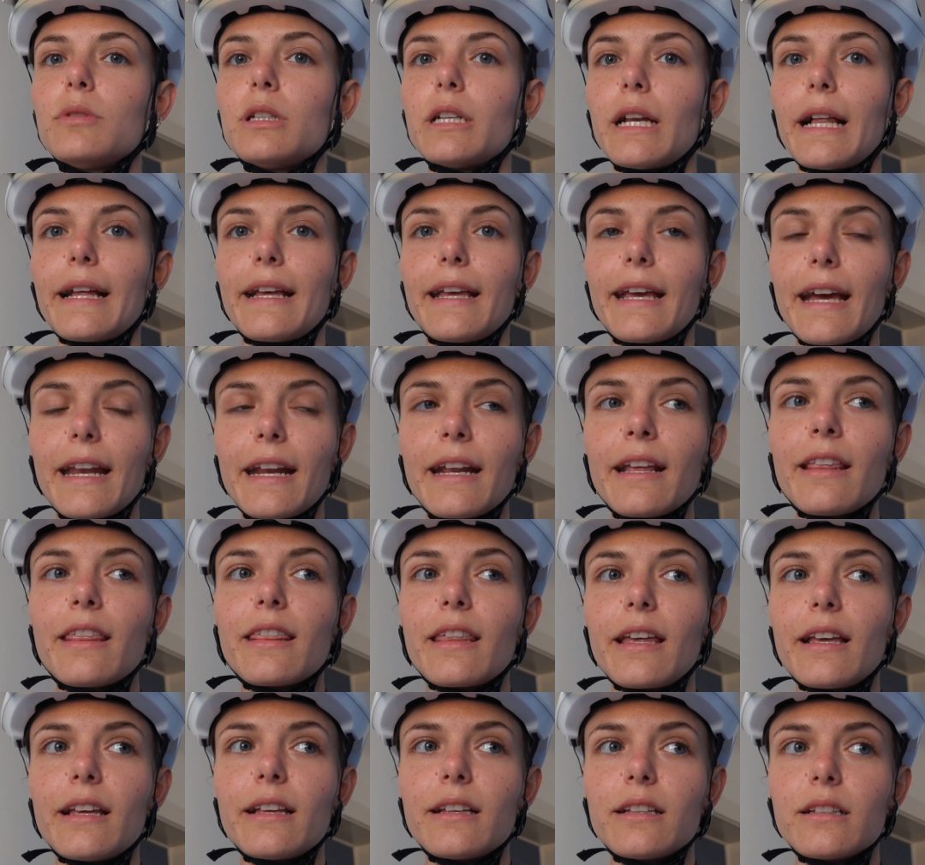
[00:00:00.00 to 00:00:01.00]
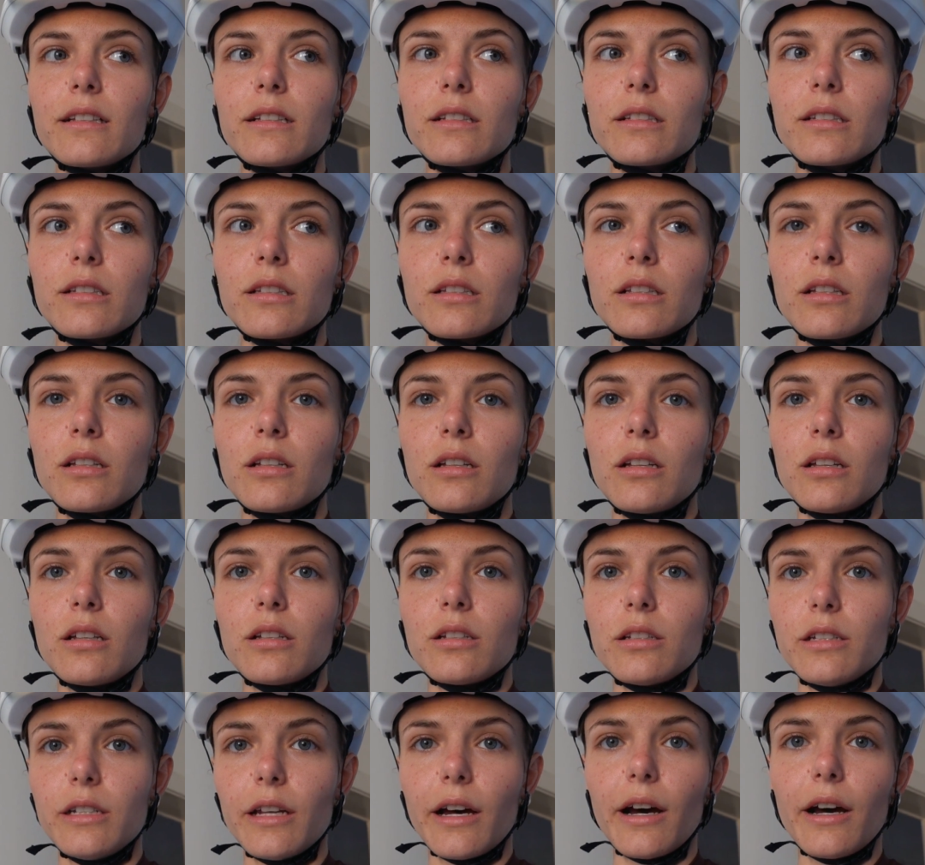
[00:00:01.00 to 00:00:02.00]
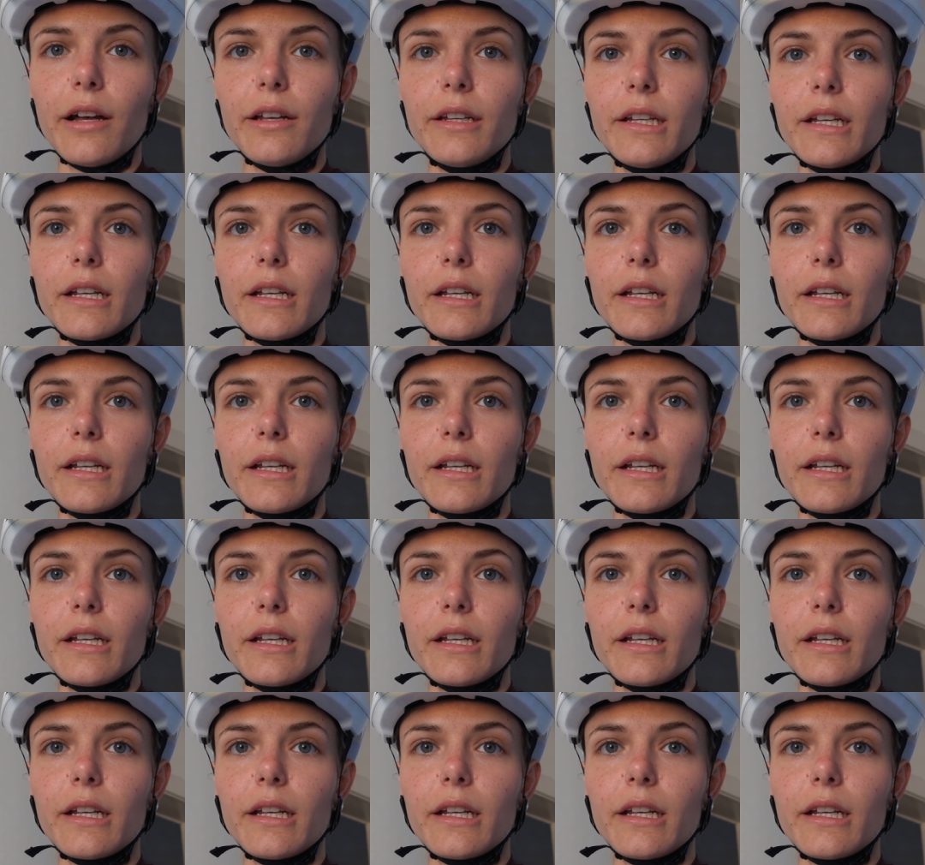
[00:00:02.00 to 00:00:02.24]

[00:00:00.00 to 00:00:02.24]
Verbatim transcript: like getting things done